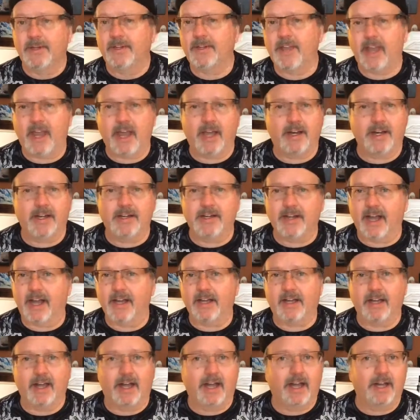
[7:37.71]
Canon,
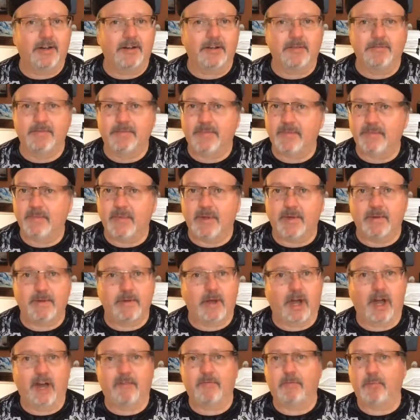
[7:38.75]
Nikon,
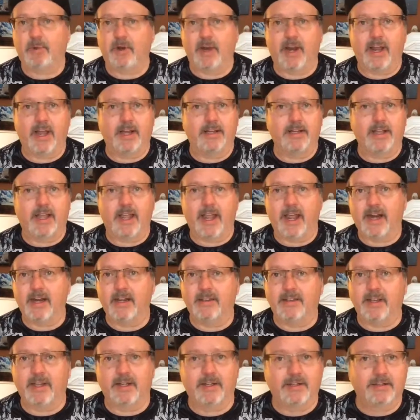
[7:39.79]
off-brand,
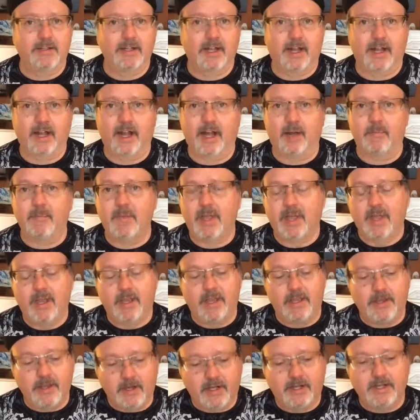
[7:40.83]
anything,
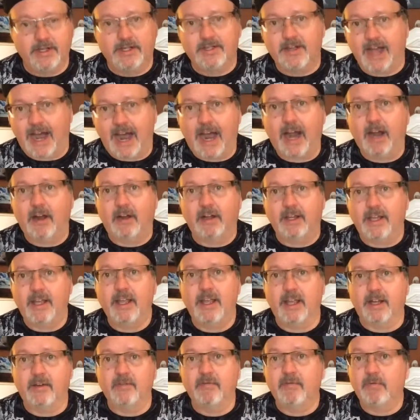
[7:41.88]
you can dial
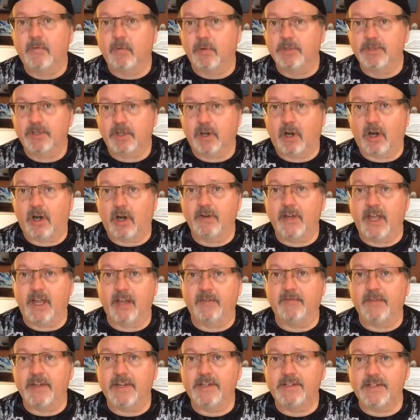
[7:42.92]
in what's called
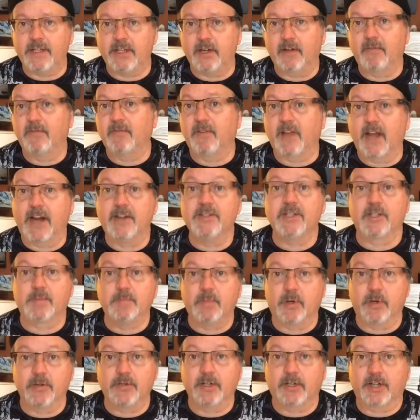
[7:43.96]
FEC, or flash
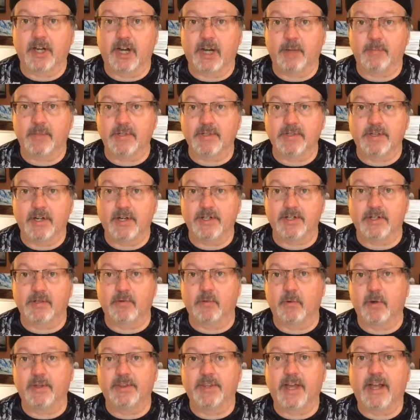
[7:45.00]
exposure compensation.
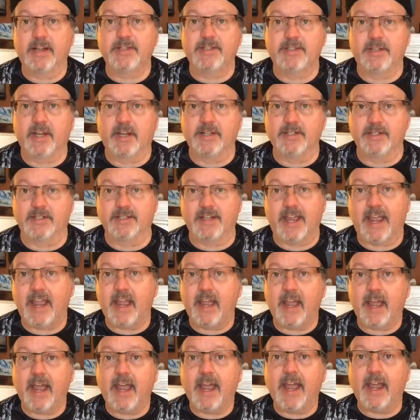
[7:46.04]
And what that says is,
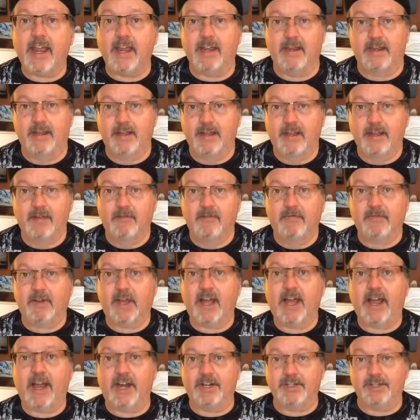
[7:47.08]
hey,
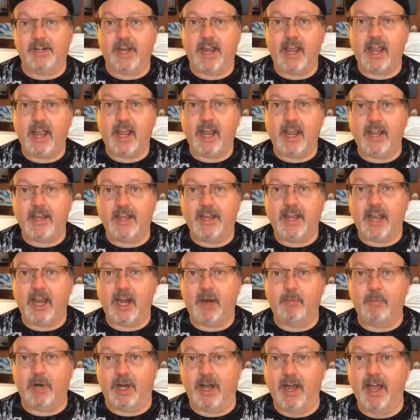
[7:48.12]
flash, hey,
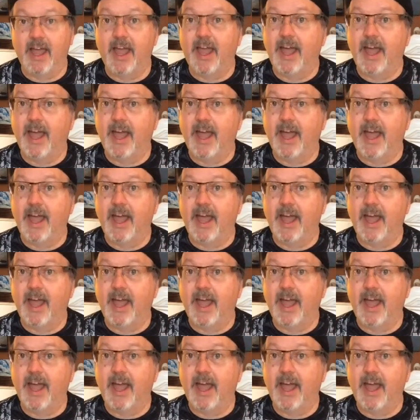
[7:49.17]
camera,